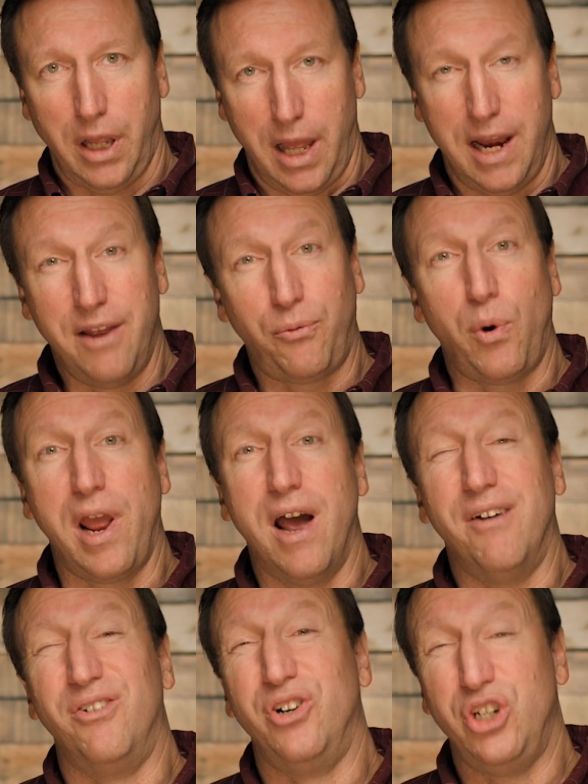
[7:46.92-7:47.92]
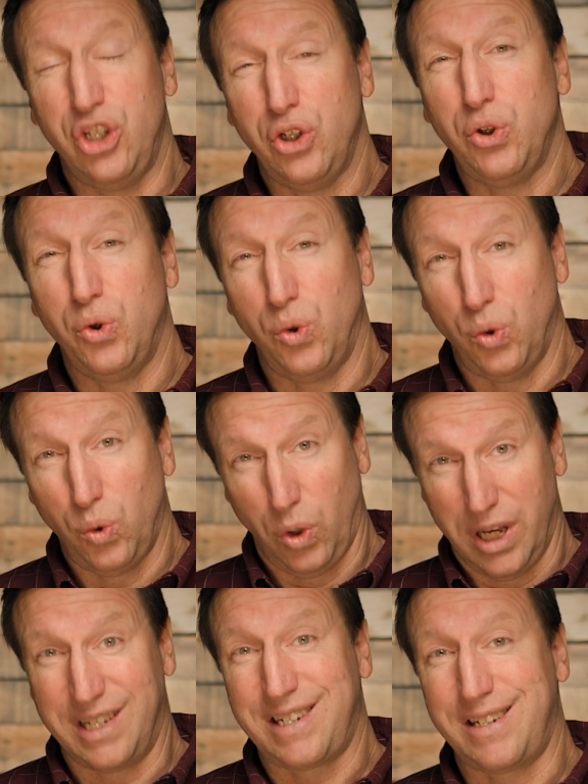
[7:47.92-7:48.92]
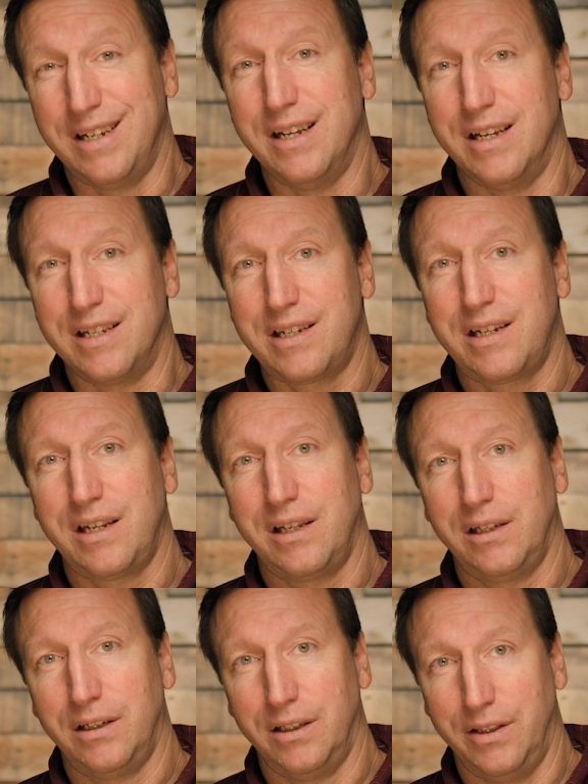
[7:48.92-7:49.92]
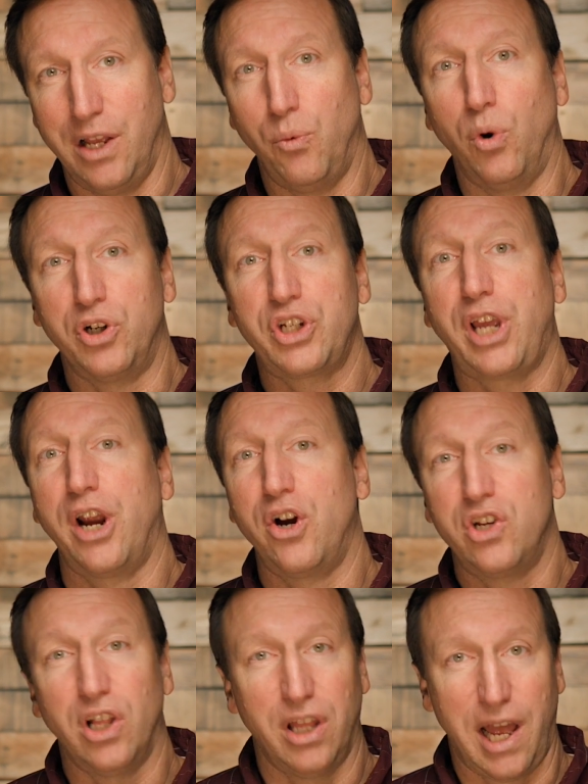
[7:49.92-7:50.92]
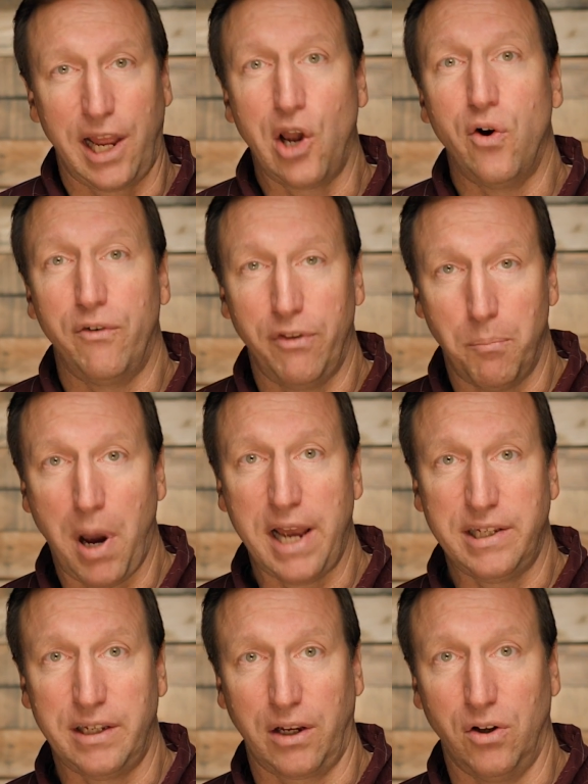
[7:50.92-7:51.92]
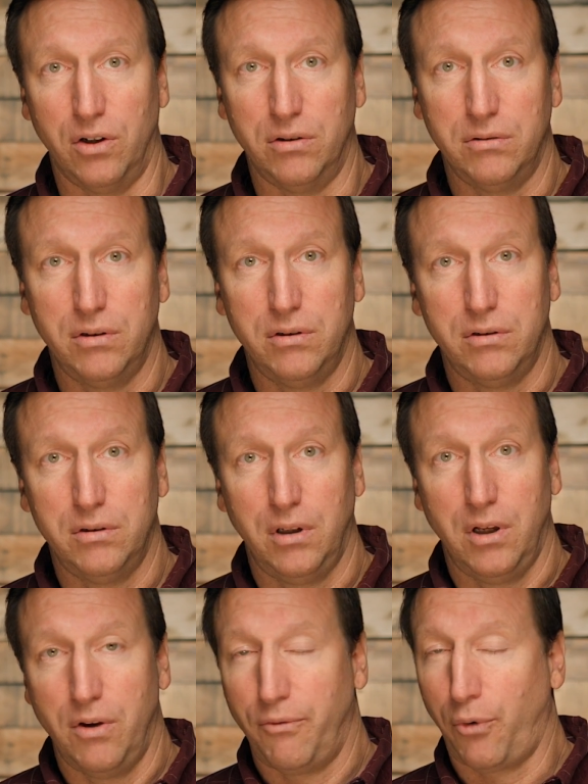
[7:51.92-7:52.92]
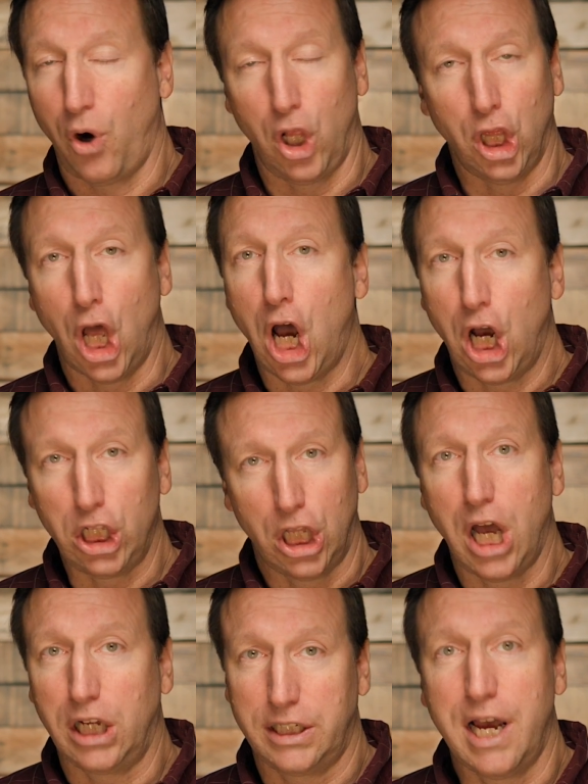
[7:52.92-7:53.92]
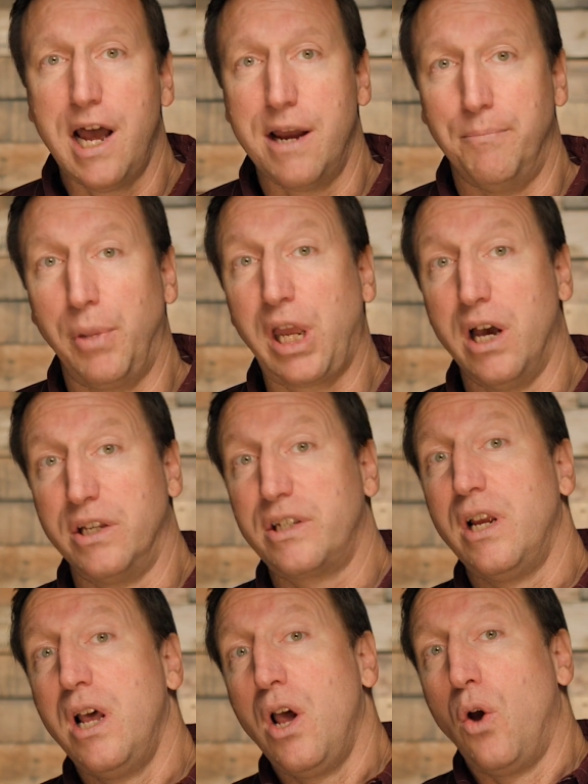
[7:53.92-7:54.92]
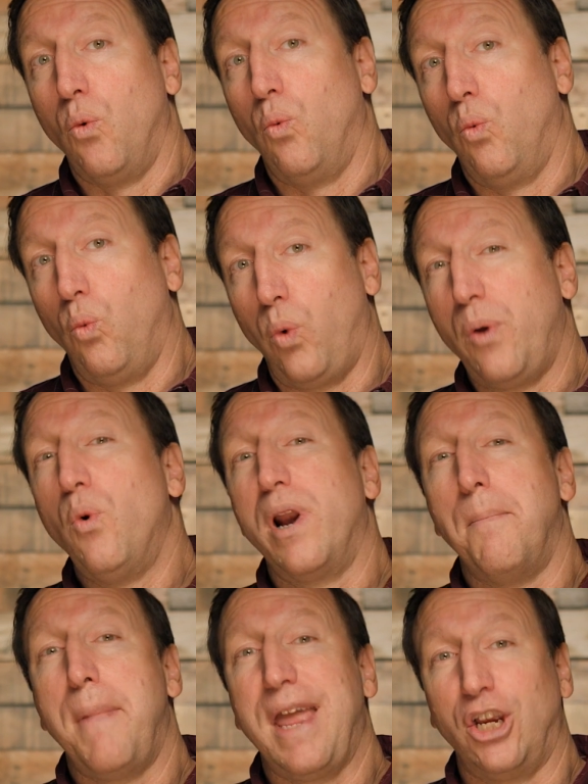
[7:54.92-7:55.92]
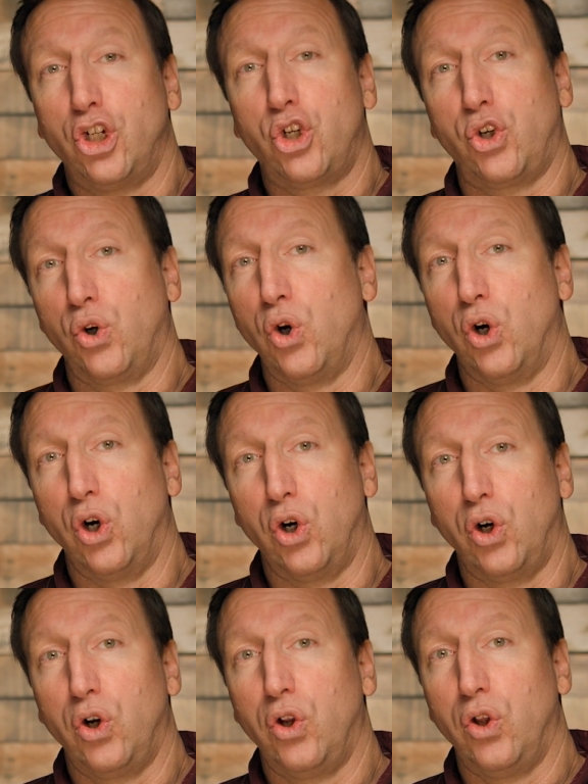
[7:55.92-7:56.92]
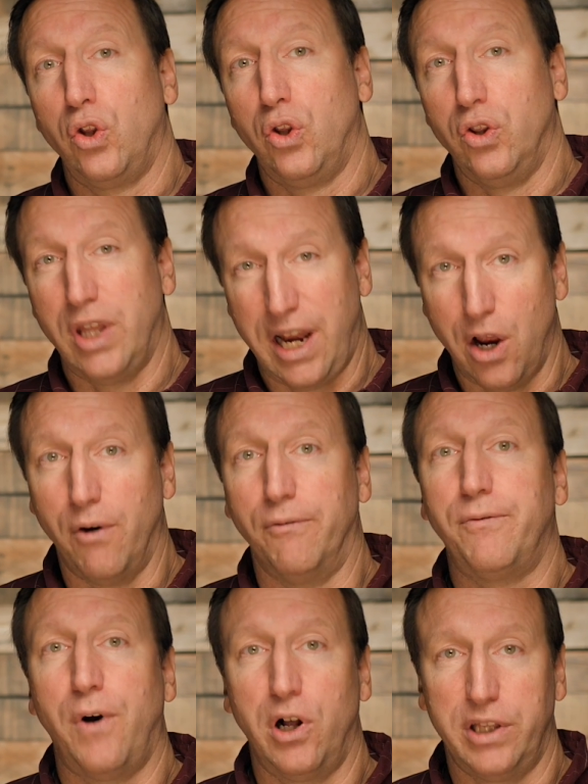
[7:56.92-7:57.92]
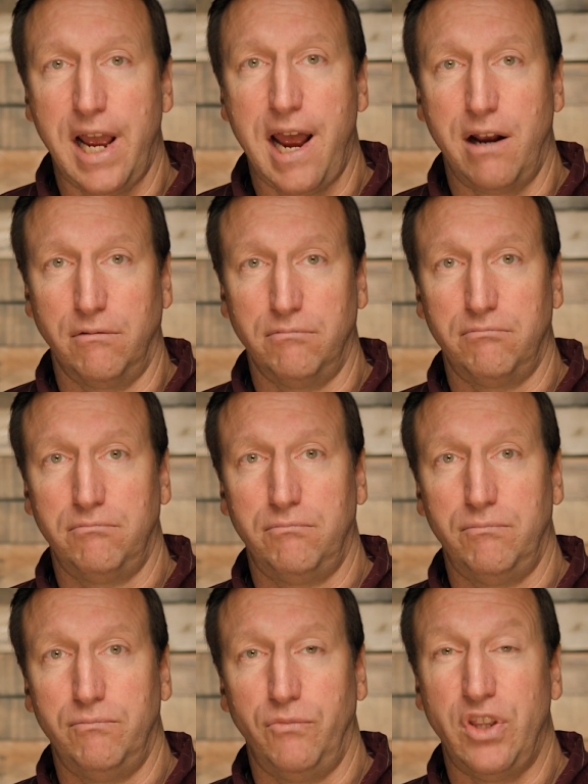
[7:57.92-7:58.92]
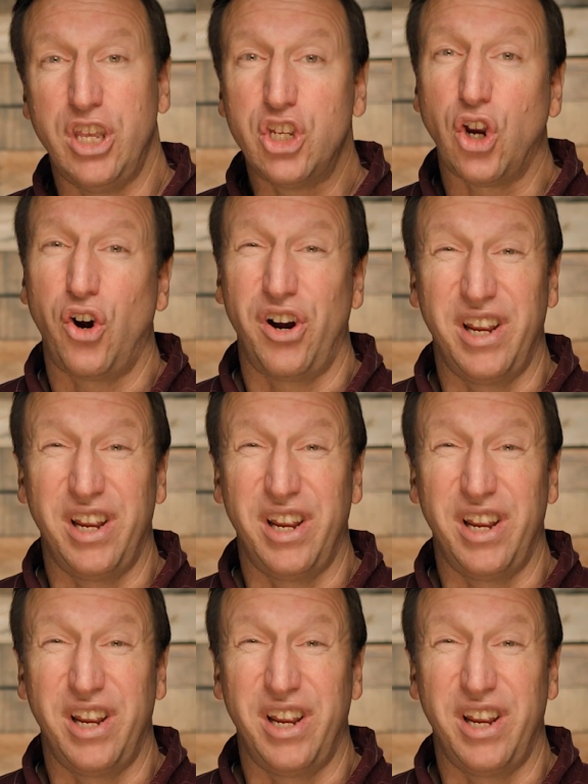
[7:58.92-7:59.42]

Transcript: And if we ever do assist, then we're scared to let go of the bicycle for a long, long time because we want to make sure they don't fall down. These are